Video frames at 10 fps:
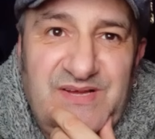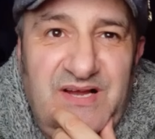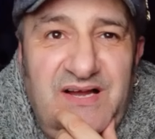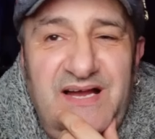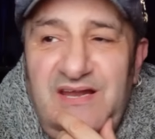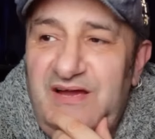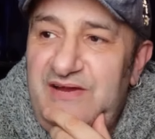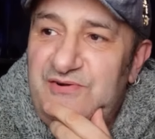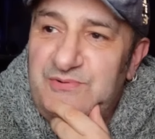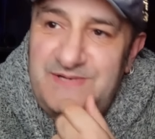I
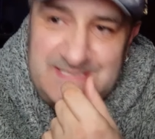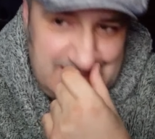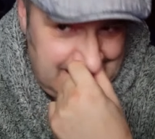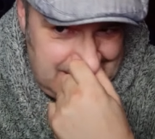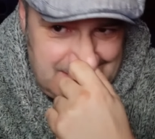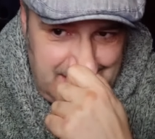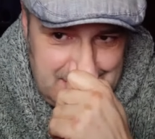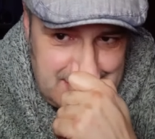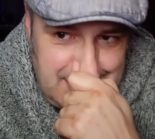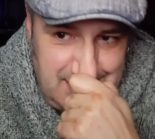like Ruiz in the
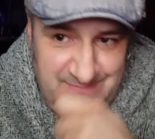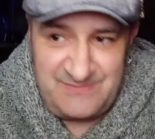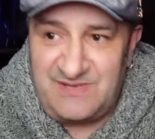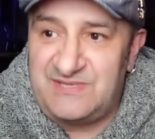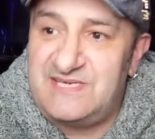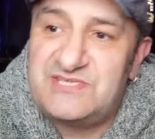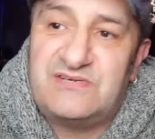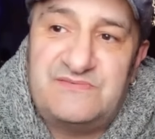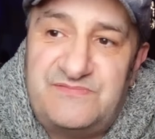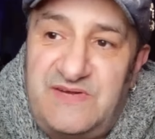sense that I think he's
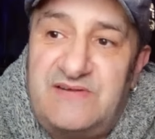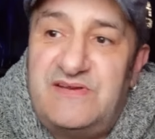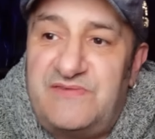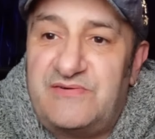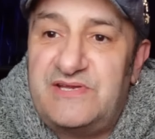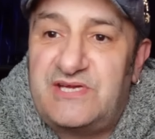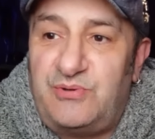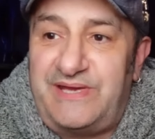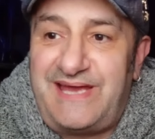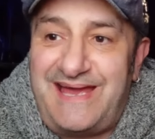got very, very
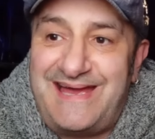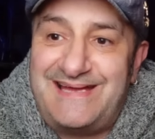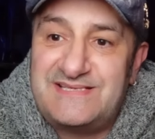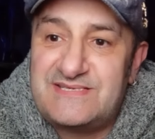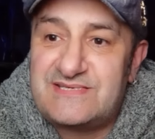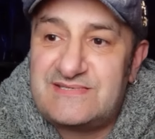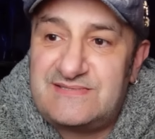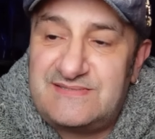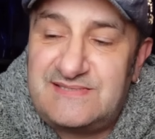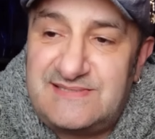quick hands.
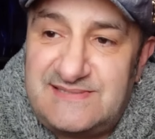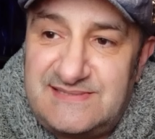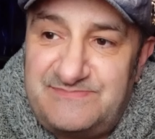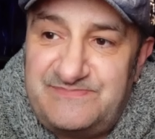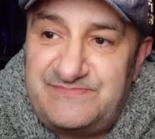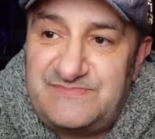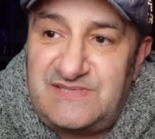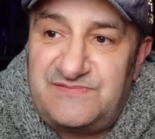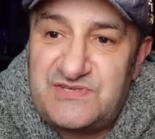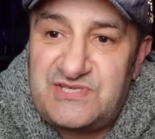And
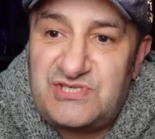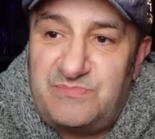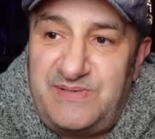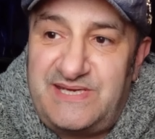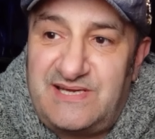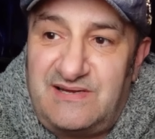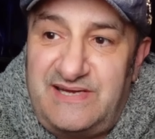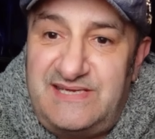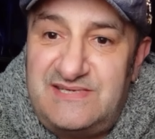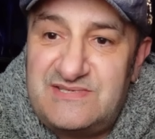for such a big
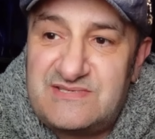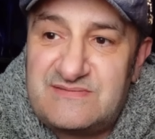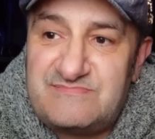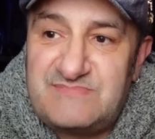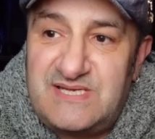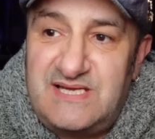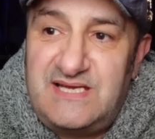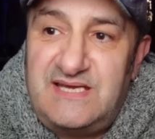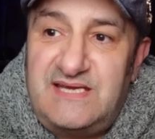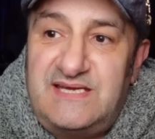guy, he's
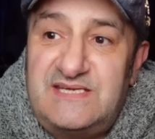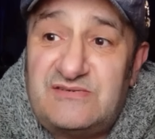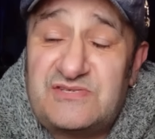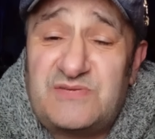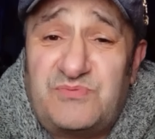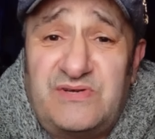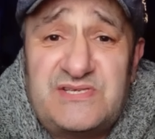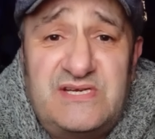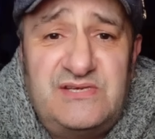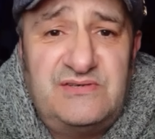got a
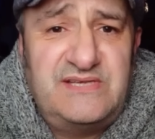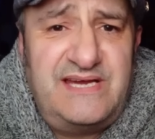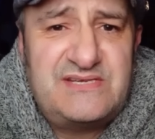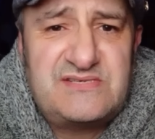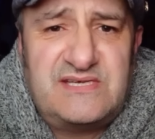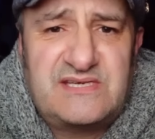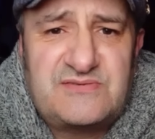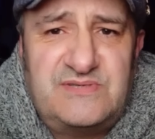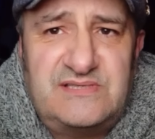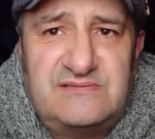surprisingly good gas tank as
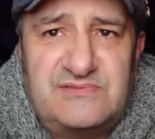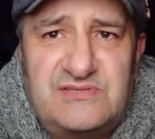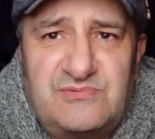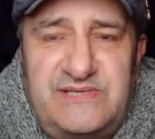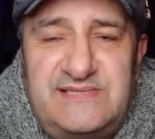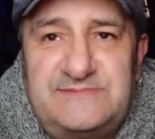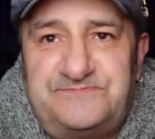well, which is weird.